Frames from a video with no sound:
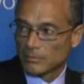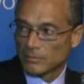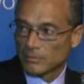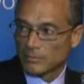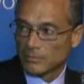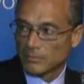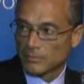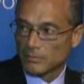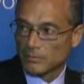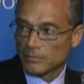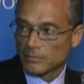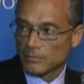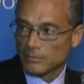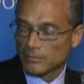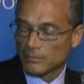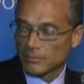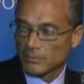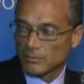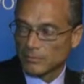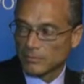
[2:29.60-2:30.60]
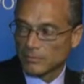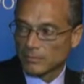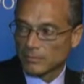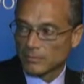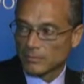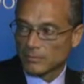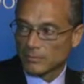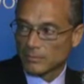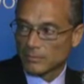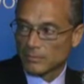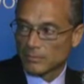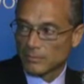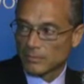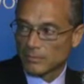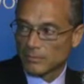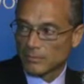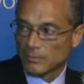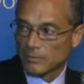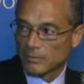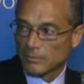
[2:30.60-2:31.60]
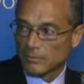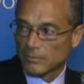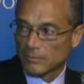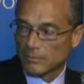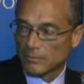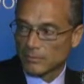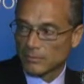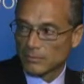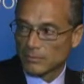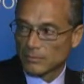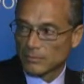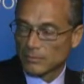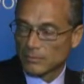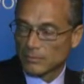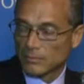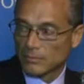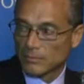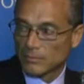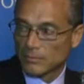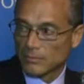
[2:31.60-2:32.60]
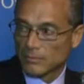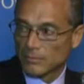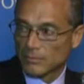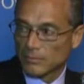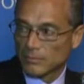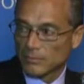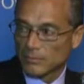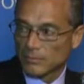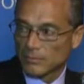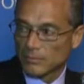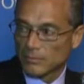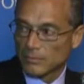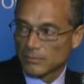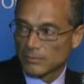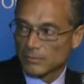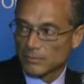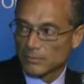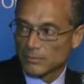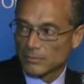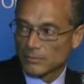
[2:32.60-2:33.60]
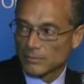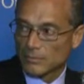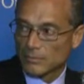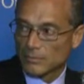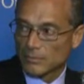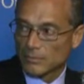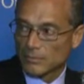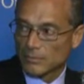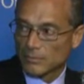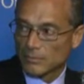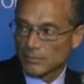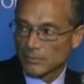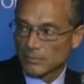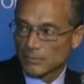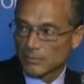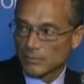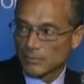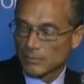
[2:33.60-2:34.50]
This person isn't speaking.